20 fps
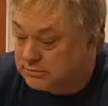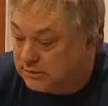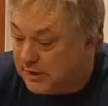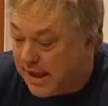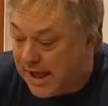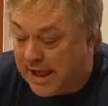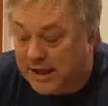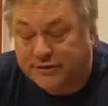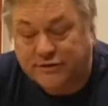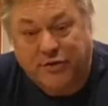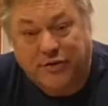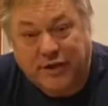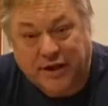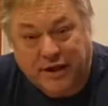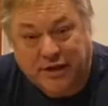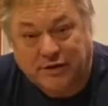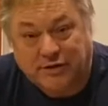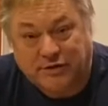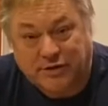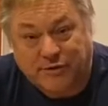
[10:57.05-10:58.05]
as
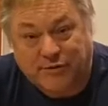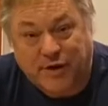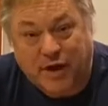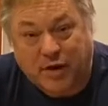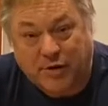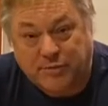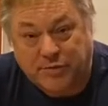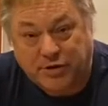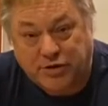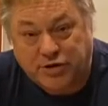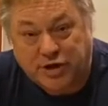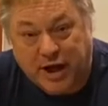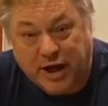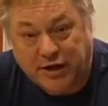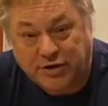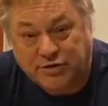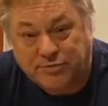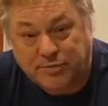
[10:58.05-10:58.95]
things develop and change.